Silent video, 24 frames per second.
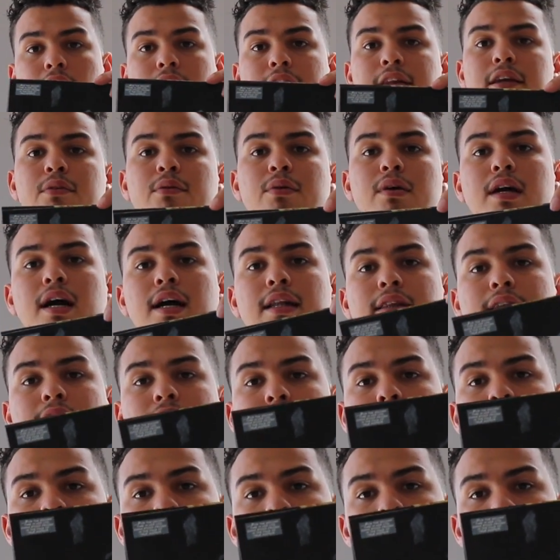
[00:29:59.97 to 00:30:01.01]
Then we got
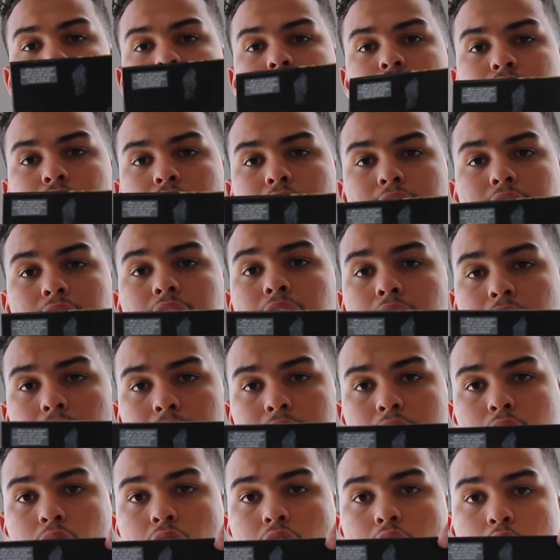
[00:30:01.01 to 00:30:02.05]
this person right here. I
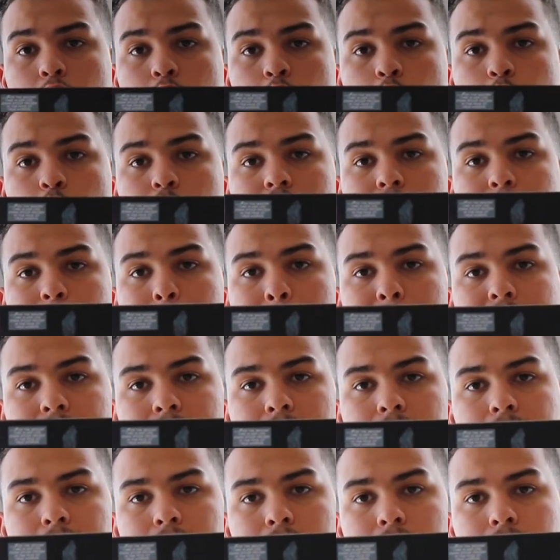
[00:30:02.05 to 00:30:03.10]
don't know who he
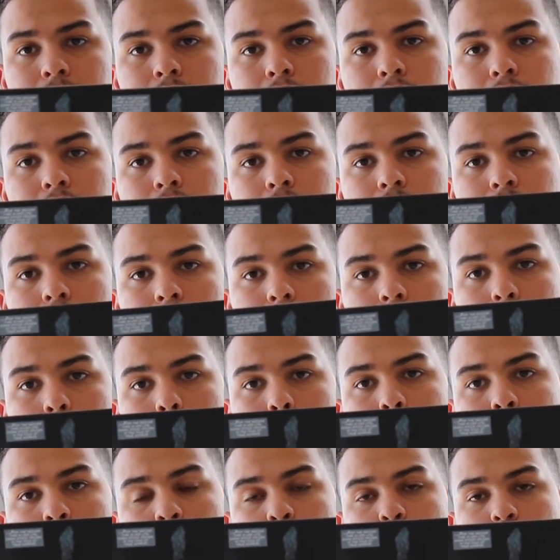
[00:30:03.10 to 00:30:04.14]
be,
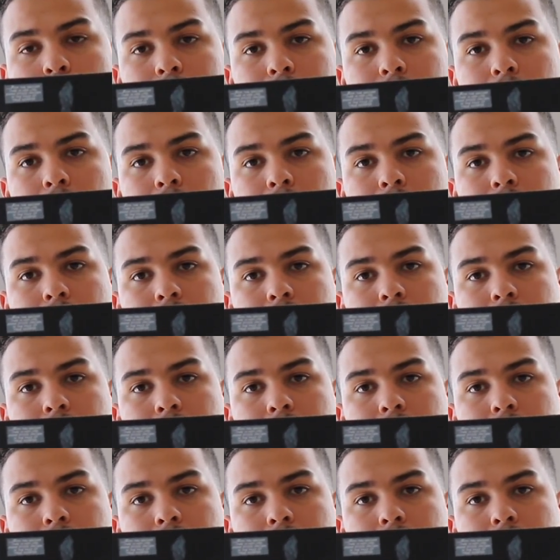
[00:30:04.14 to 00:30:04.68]
but we got